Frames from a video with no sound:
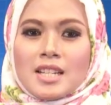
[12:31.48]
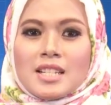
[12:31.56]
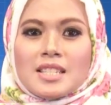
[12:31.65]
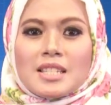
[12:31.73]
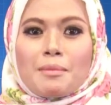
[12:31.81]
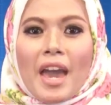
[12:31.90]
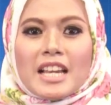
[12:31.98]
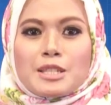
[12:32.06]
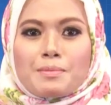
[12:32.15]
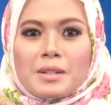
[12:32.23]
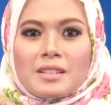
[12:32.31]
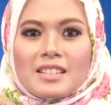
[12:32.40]
Some
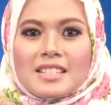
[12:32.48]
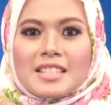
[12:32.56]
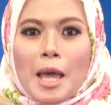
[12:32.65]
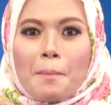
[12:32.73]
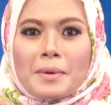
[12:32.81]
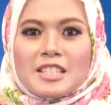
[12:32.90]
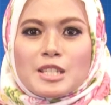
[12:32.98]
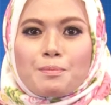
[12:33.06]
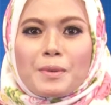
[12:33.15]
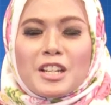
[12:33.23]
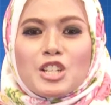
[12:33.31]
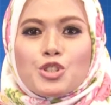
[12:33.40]
experts examined
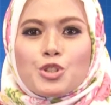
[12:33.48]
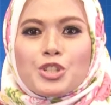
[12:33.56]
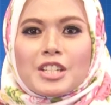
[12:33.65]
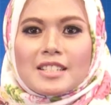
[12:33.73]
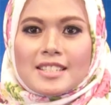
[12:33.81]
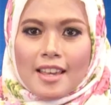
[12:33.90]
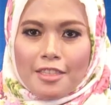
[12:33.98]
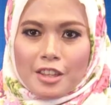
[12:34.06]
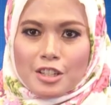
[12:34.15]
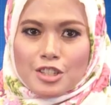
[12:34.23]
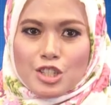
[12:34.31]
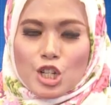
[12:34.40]
pedagogical
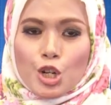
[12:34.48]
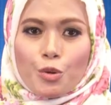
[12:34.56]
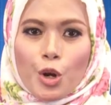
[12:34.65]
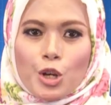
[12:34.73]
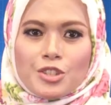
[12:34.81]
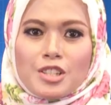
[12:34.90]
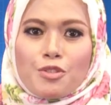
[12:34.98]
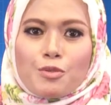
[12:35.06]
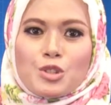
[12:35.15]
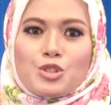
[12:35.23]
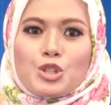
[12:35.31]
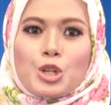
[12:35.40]
settings across the
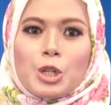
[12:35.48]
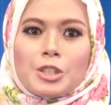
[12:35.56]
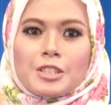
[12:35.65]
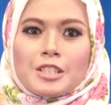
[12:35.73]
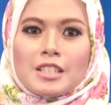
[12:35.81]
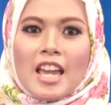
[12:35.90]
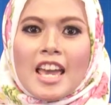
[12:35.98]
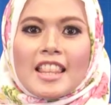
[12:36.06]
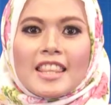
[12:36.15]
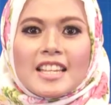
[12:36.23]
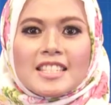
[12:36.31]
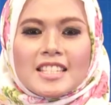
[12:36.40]
3 circles.
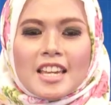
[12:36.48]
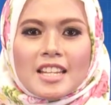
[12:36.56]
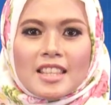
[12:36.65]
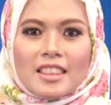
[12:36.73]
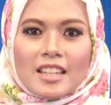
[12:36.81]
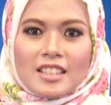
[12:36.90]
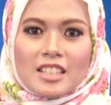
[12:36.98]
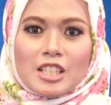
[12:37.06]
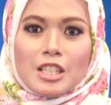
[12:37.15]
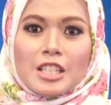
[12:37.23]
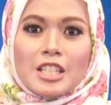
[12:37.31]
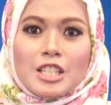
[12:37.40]
They stated that the
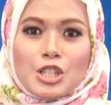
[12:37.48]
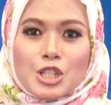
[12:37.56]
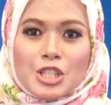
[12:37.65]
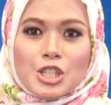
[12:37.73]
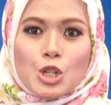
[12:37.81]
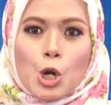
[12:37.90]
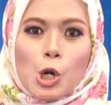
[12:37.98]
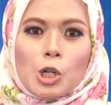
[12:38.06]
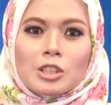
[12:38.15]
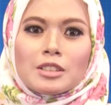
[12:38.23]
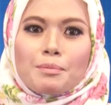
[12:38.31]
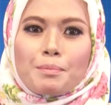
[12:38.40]
inner
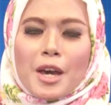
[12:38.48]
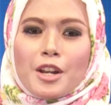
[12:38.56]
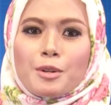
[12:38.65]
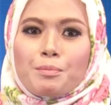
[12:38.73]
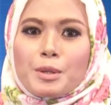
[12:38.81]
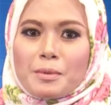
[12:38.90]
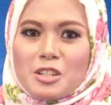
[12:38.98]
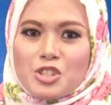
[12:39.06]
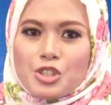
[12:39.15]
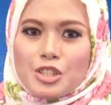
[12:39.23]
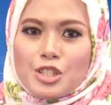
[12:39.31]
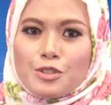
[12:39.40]
circle, better
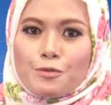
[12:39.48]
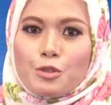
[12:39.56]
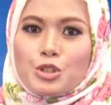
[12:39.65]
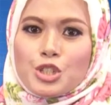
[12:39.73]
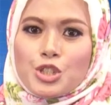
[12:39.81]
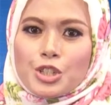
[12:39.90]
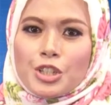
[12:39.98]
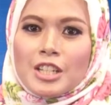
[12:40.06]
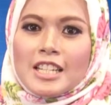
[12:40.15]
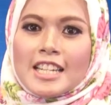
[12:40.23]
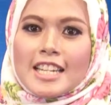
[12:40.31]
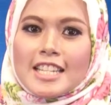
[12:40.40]
preparations for teacher,
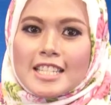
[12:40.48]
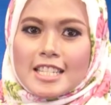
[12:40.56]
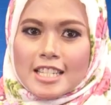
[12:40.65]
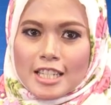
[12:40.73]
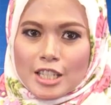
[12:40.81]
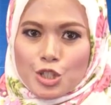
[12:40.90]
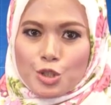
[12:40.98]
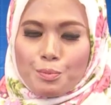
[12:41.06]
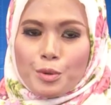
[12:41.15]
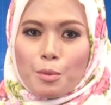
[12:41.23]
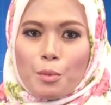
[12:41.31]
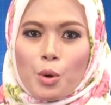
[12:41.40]
is needed to
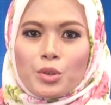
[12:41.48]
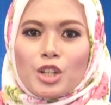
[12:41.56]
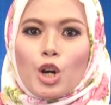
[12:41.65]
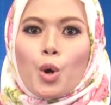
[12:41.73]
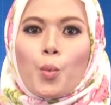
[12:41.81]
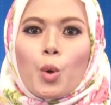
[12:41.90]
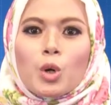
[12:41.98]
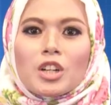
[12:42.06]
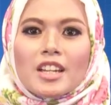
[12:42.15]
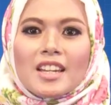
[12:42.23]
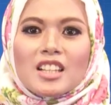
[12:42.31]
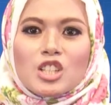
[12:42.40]
promote a world
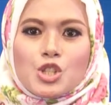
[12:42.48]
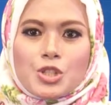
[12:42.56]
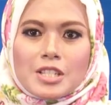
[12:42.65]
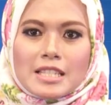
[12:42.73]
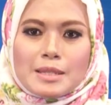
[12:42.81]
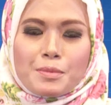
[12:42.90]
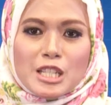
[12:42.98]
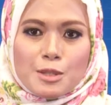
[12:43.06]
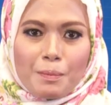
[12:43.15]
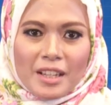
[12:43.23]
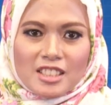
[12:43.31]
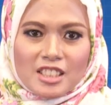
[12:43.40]
English
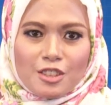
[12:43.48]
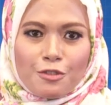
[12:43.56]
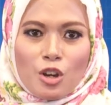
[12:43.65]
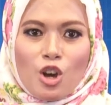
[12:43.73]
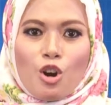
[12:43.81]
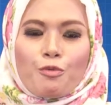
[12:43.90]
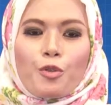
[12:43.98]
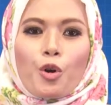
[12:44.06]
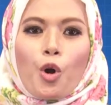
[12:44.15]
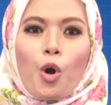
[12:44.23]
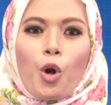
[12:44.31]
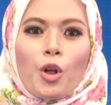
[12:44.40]
perspective for
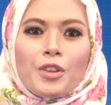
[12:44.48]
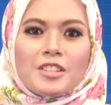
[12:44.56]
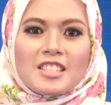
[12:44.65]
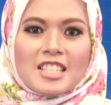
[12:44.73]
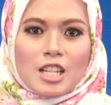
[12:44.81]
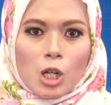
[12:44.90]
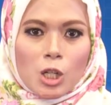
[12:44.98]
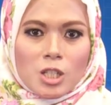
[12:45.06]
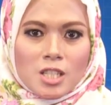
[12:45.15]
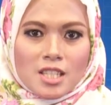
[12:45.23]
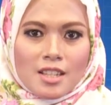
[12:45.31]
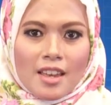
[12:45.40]
all the
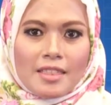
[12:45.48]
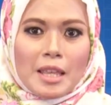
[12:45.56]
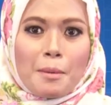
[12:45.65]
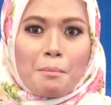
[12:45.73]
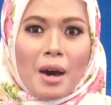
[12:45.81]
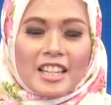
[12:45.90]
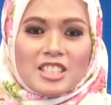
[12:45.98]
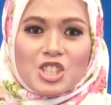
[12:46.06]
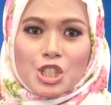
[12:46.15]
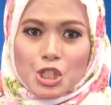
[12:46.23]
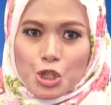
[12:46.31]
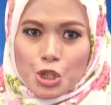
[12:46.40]
circles they might
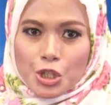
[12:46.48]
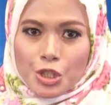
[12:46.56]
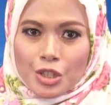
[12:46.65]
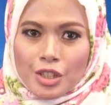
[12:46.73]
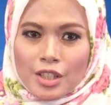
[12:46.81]
teach.